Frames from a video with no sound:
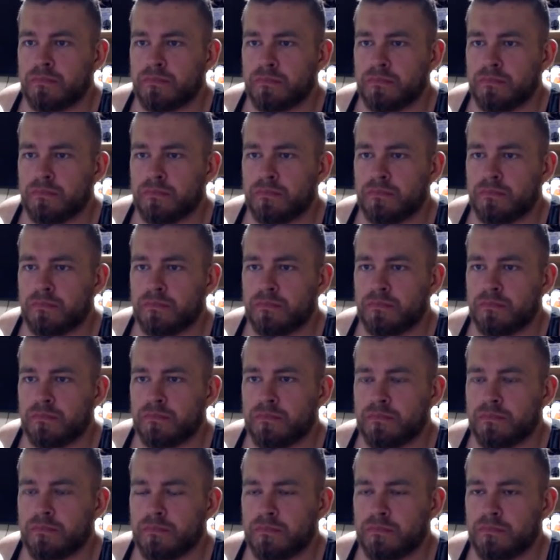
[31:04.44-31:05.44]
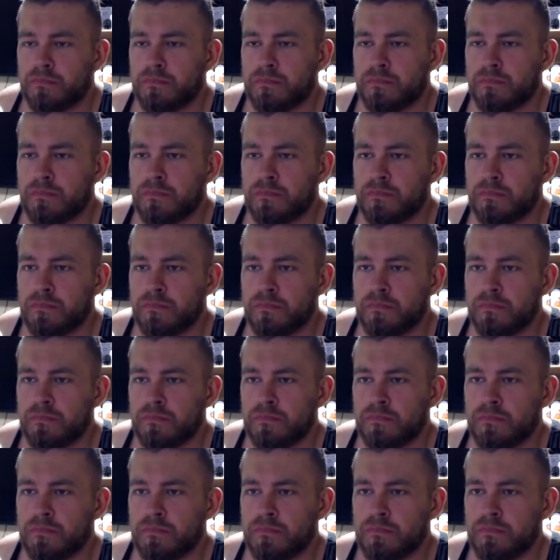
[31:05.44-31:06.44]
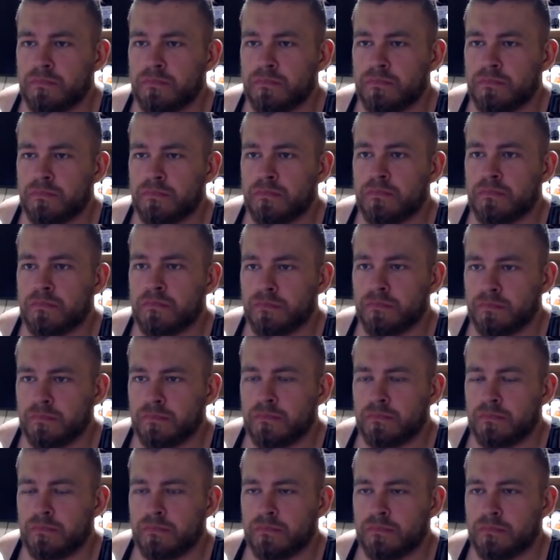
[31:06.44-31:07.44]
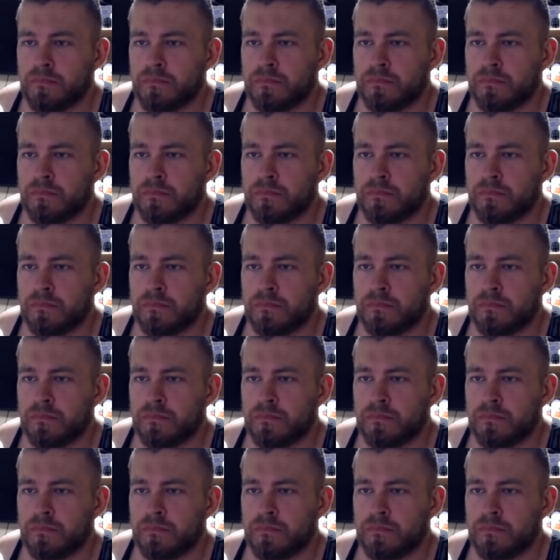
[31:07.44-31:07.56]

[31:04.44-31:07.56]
[no speech]